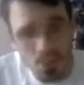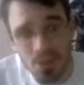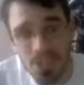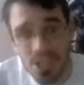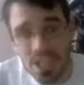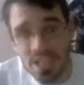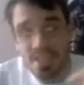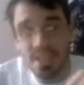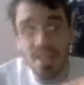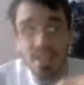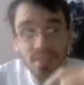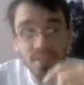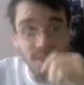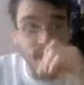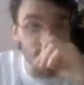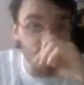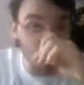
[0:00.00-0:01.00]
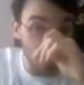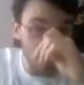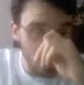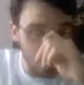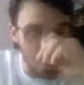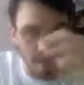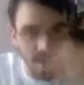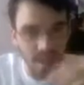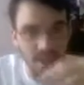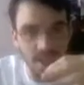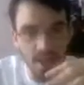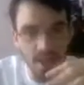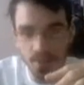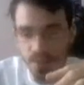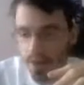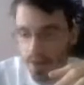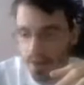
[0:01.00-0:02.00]
Which he's not even actually the
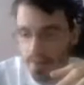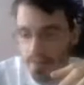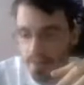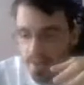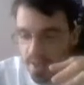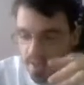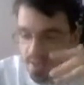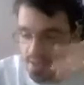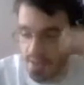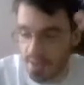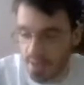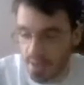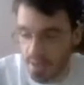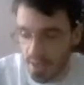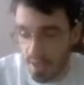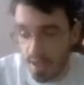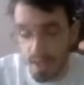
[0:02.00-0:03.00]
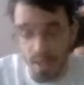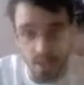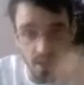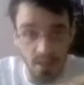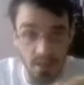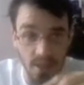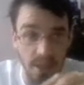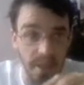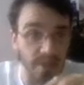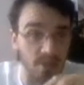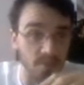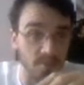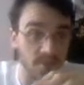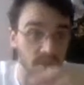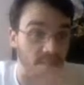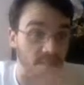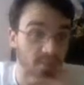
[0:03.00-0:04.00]
endgame card because I
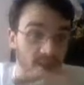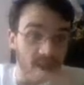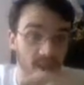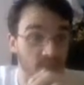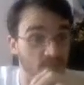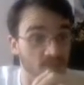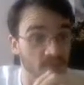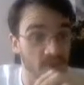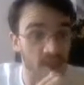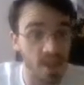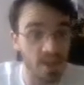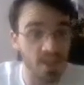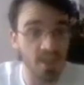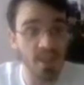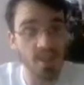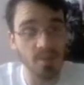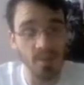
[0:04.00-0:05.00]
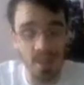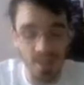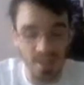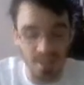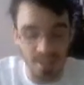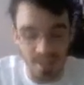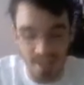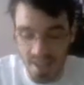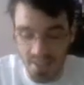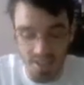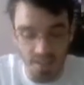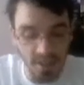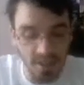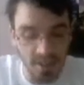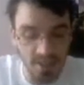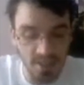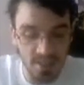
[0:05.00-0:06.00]
don't believe in him for endgame. The next
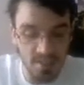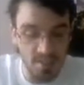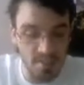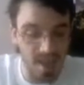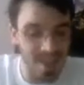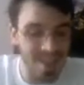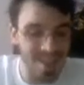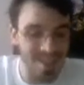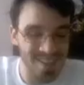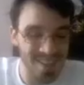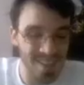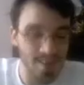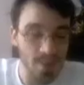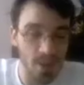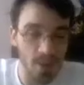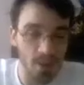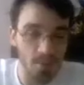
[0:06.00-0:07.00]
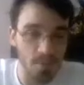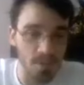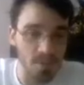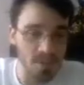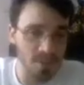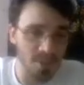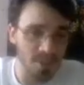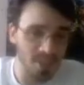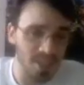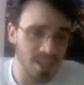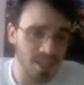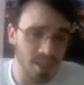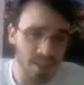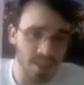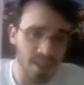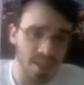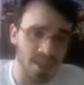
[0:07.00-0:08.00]
card is my endgame card personally.